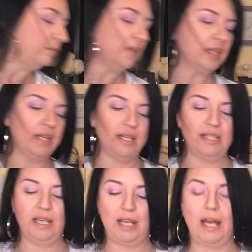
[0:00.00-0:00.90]
The next
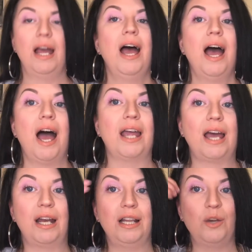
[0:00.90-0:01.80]
thing I got, I
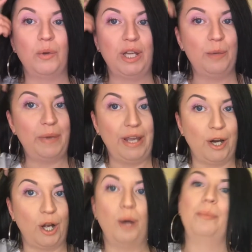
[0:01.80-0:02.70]
kinda like wanna keep my hair
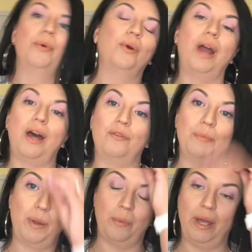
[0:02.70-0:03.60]
up or out of
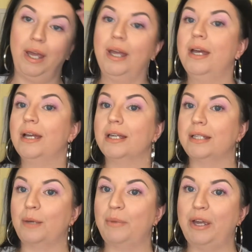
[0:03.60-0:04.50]
my way, because
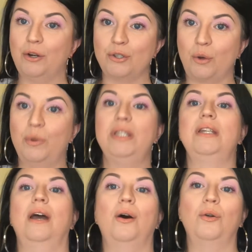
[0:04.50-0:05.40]
like my hair is always
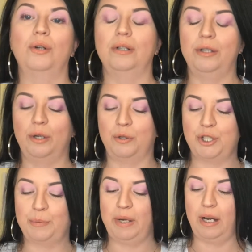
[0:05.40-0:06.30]
down, or you know,
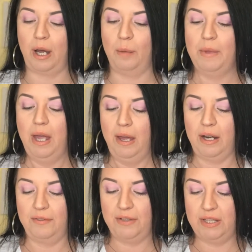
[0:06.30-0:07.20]
just put it up. And
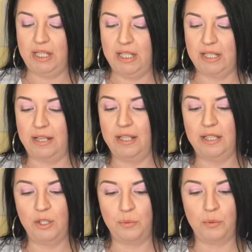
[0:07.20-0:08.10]
I found these, and I think
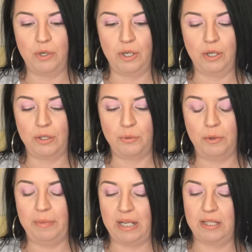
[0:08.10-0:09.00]
these were twelve
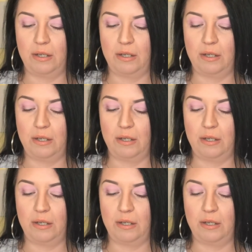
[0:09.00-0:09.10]
bucks at